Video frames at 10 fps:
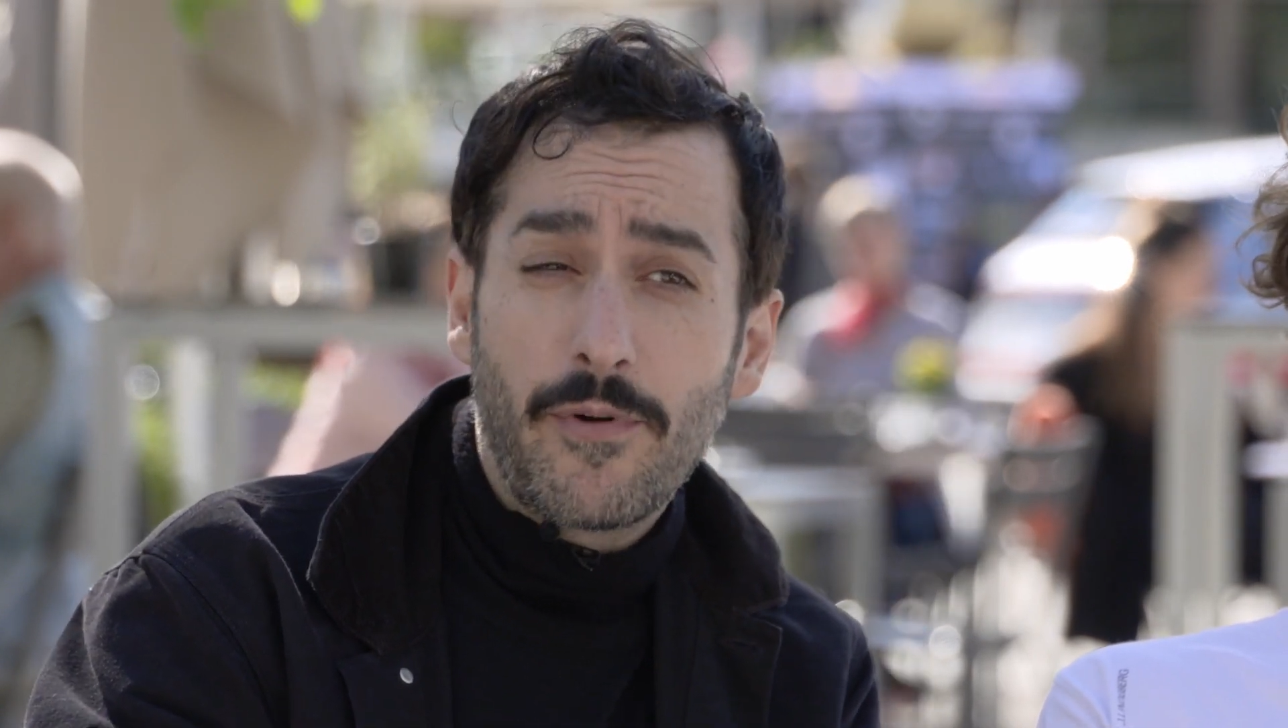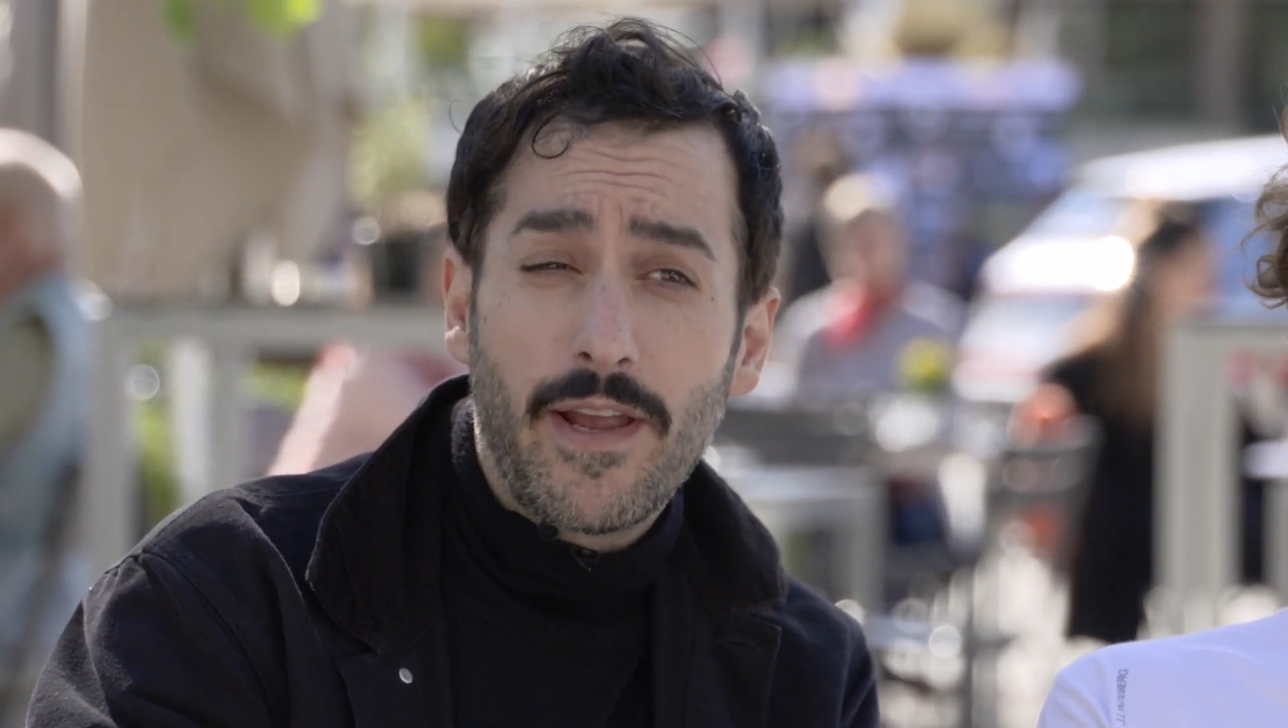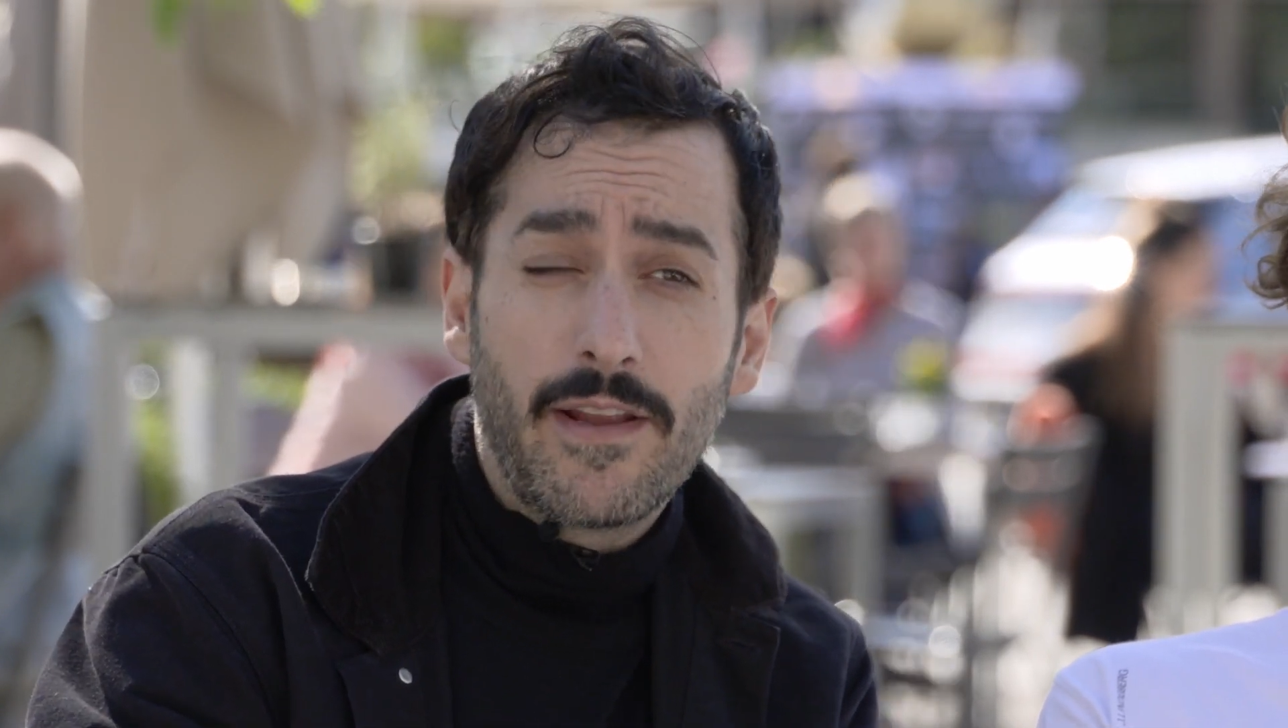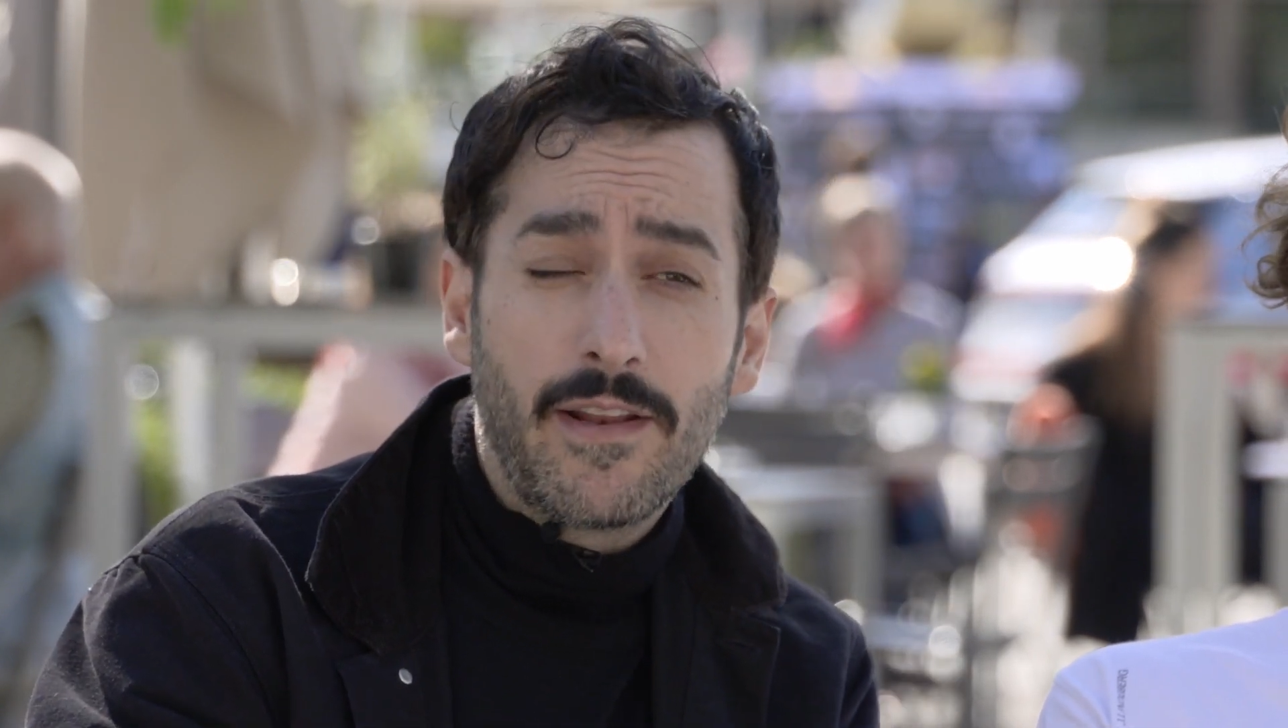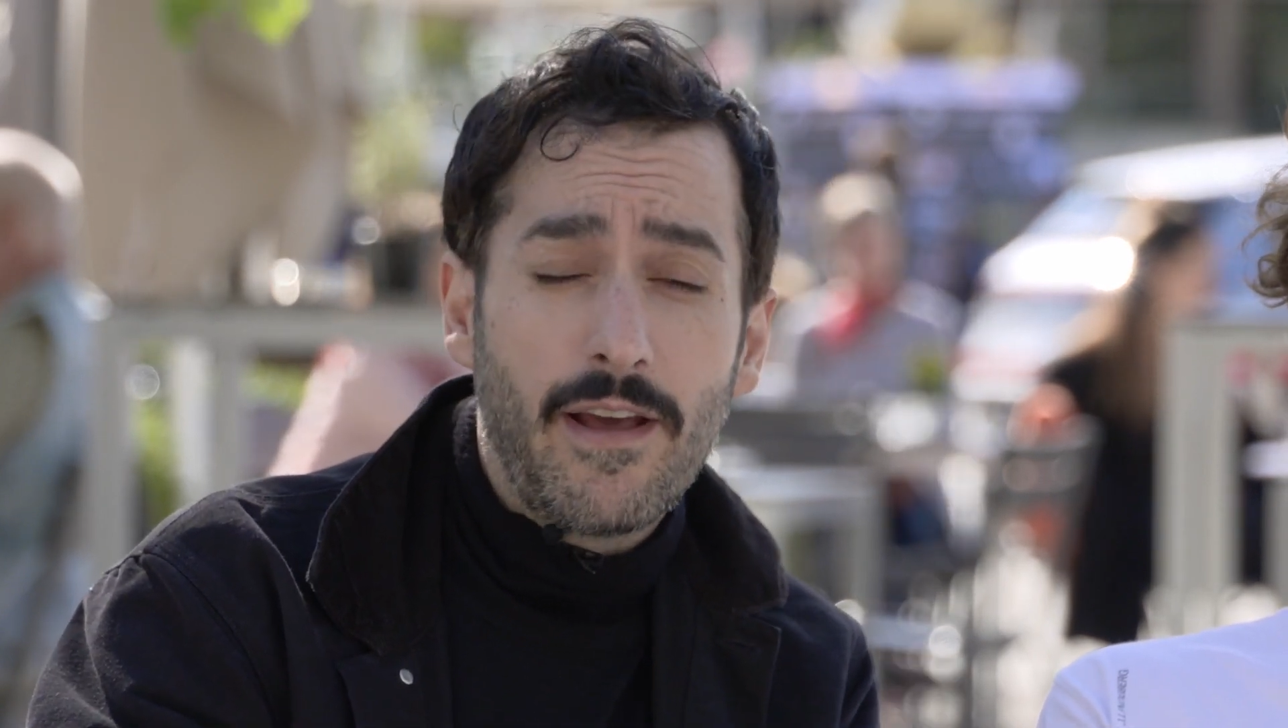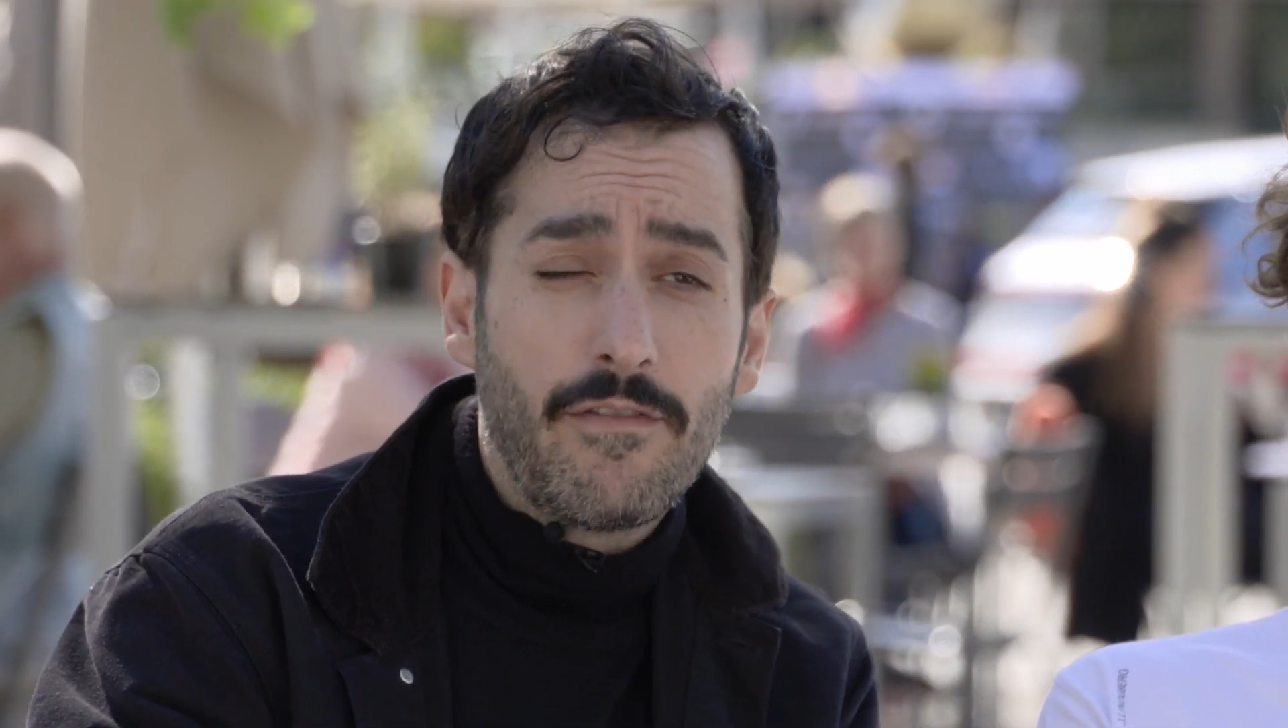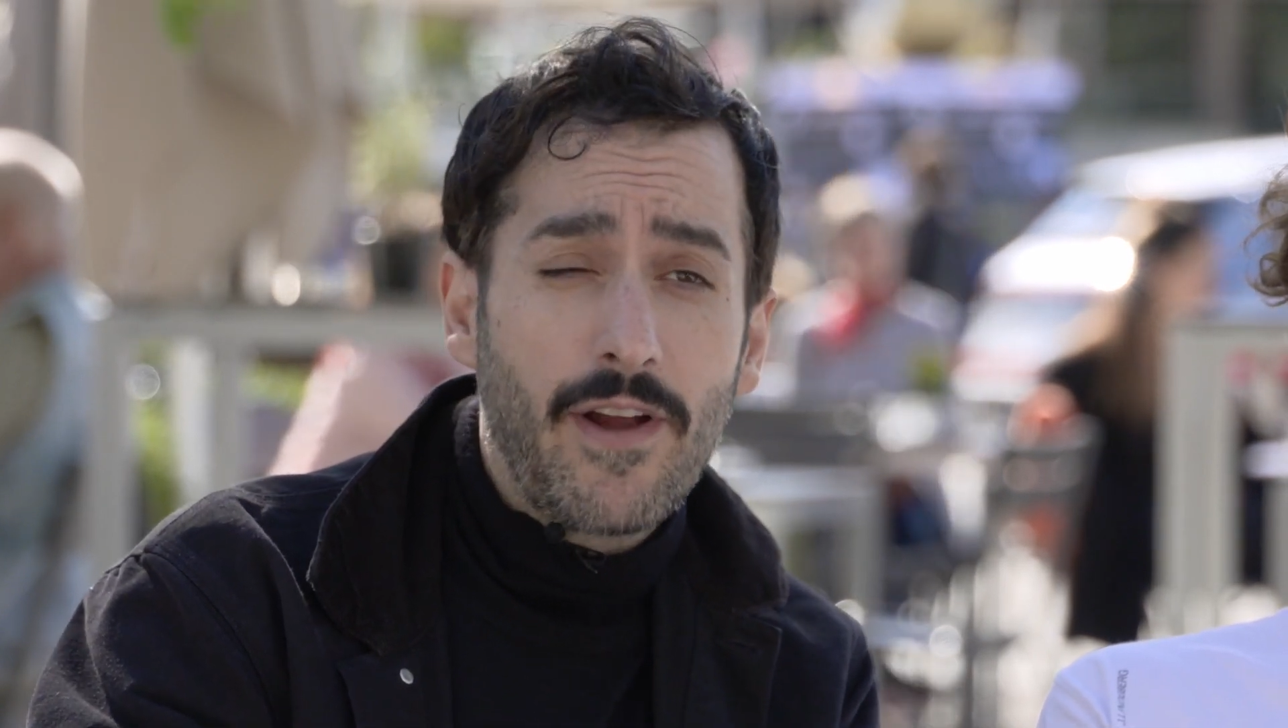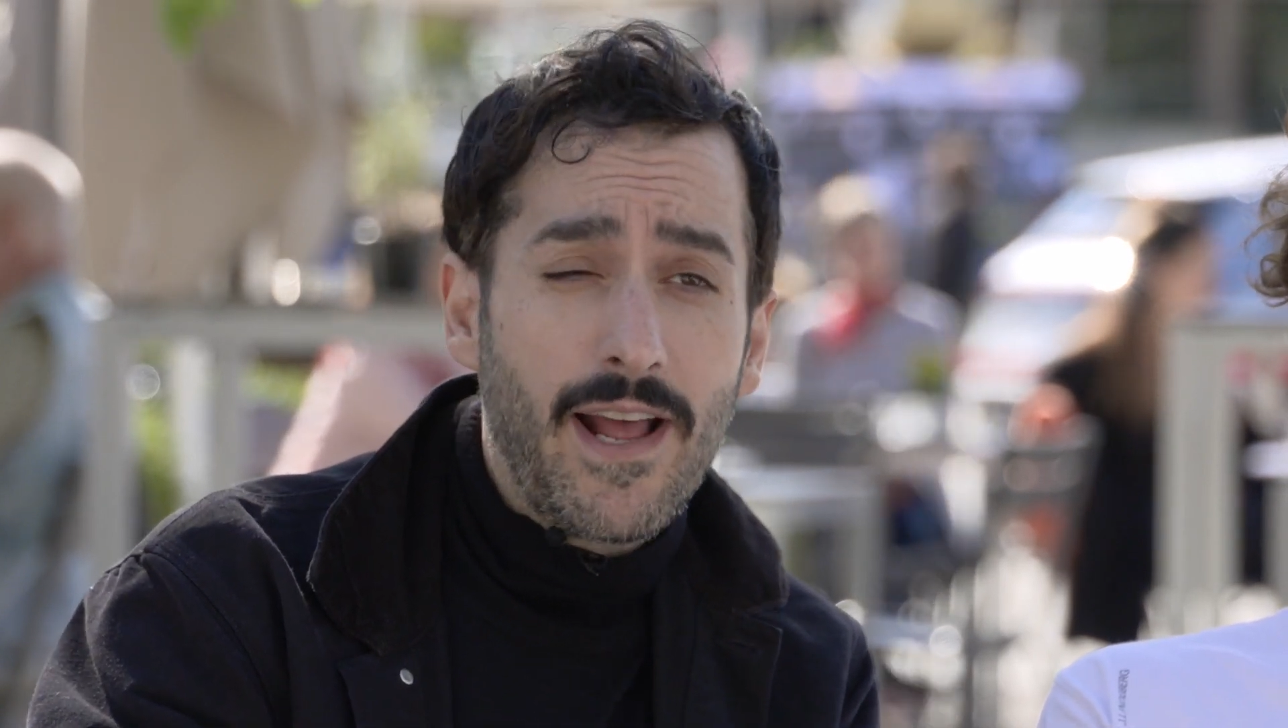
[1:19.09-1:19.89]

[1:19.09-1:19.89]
parade ever